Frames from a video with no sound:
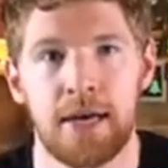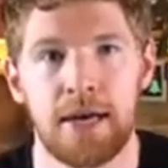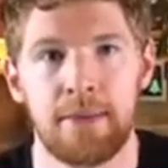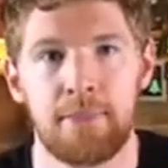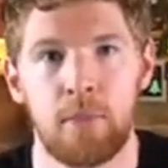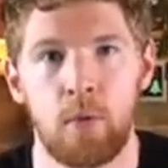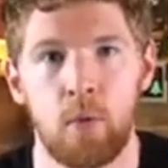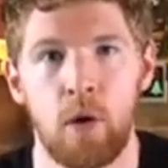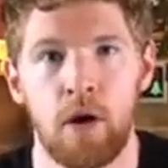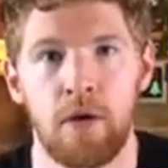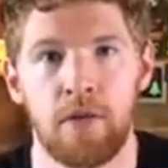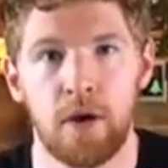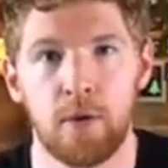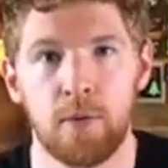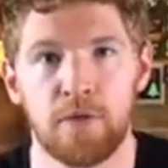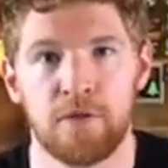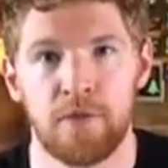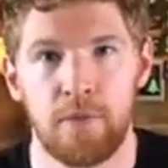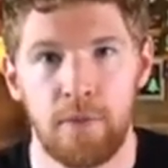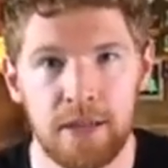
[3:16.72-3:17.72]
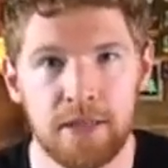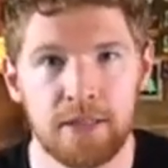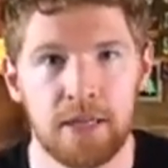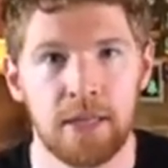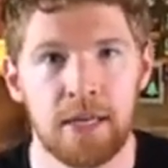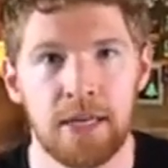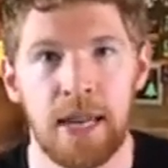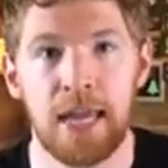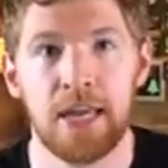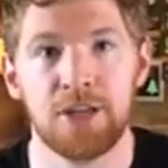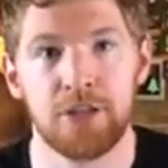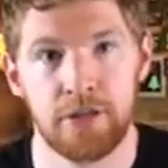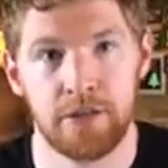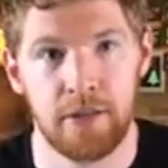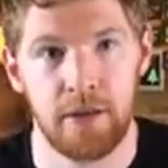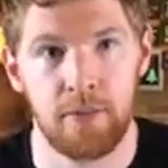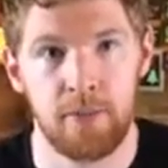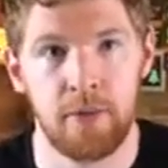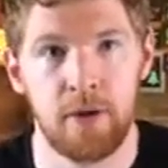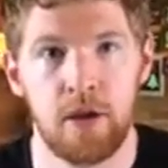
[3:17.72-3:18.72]
while they were fermenting and aging
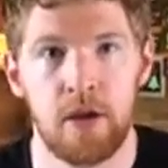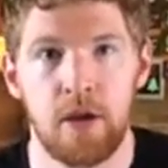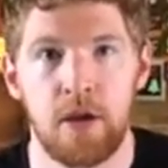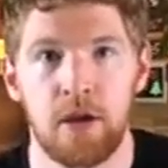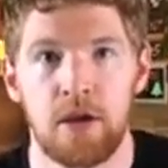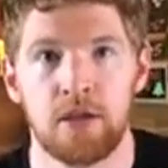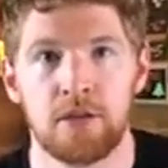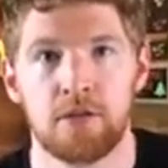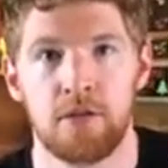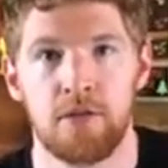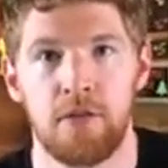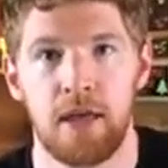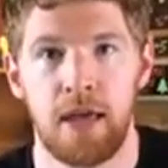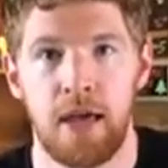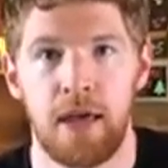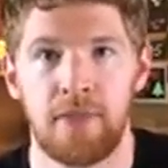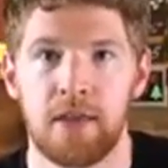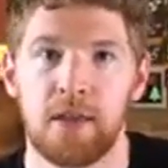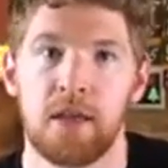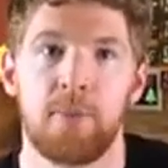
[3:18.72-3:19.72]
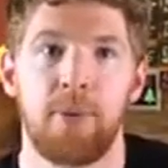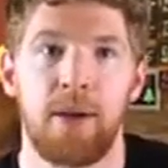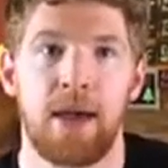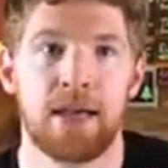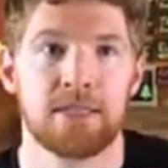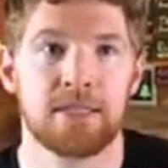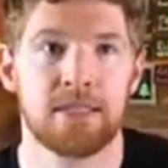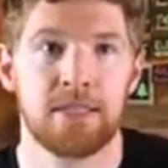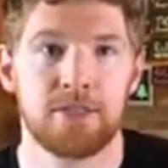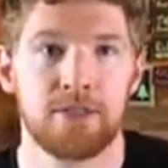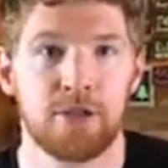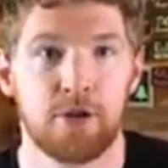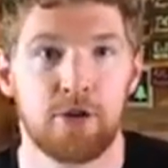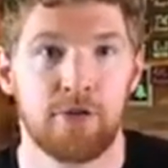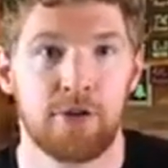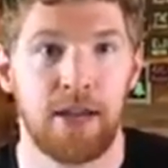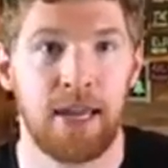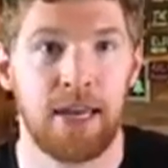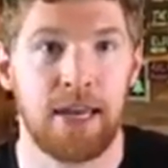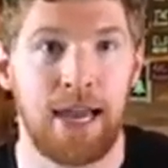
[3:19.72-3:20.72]
them. So they had the capacity to
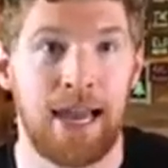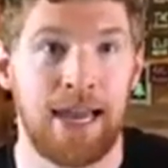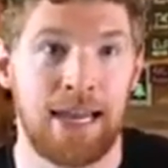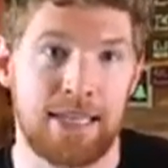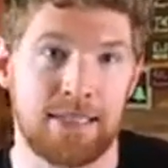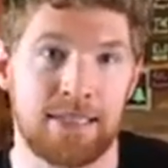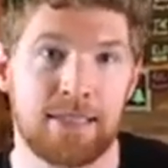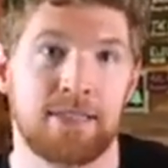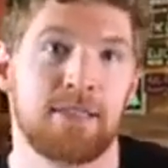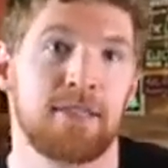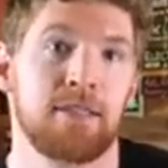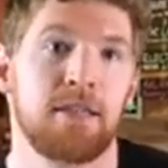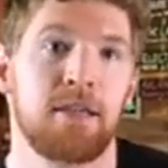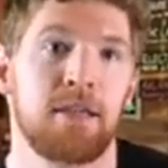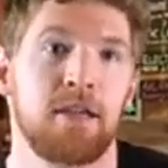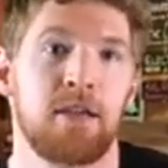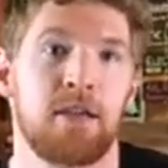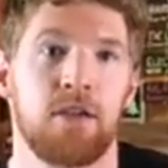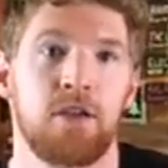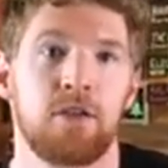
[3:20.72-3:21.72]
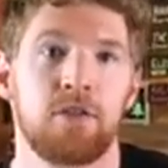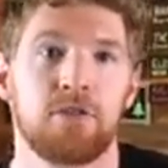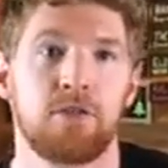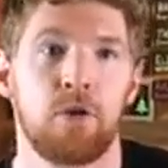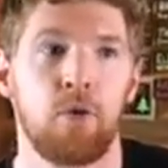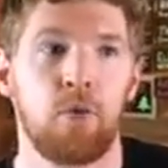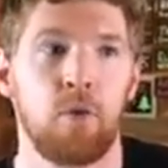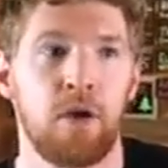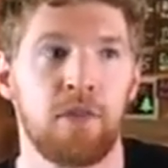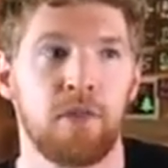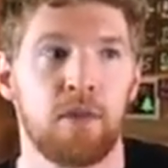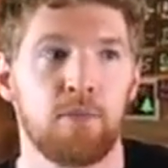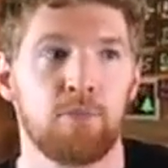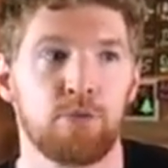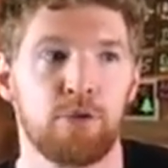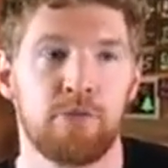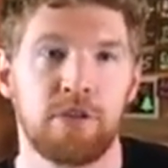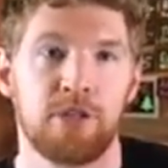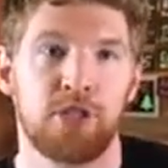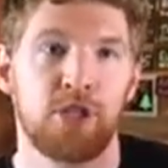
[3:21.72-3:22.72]
create ice. So when the
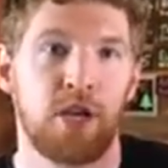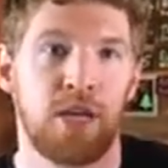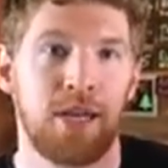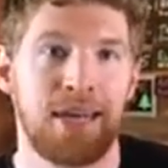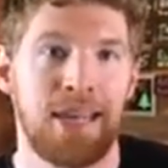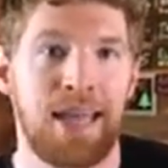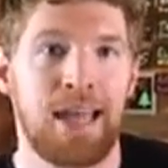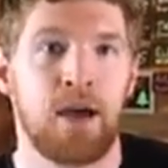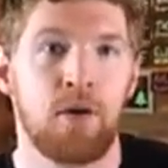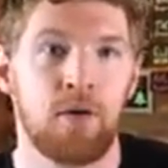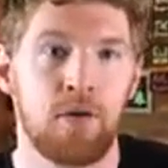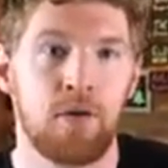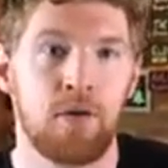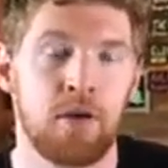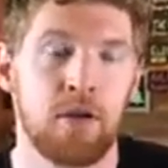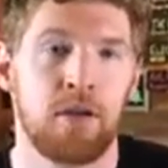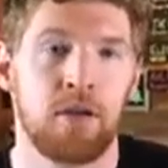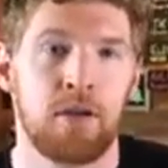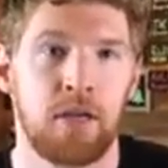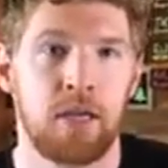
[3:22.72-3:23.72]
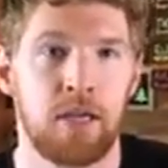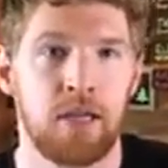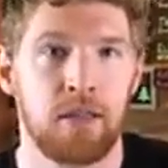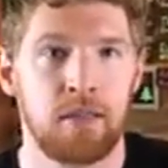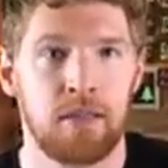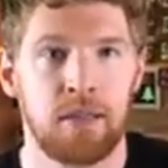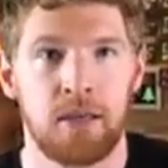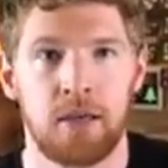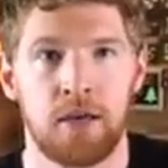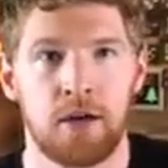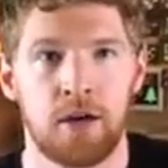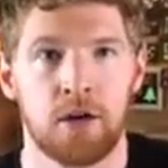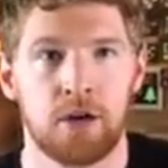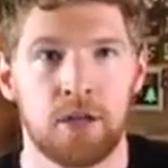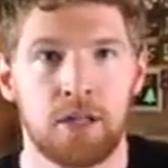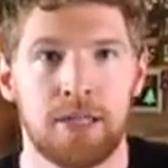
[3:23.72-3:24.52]
brewery shut down in the early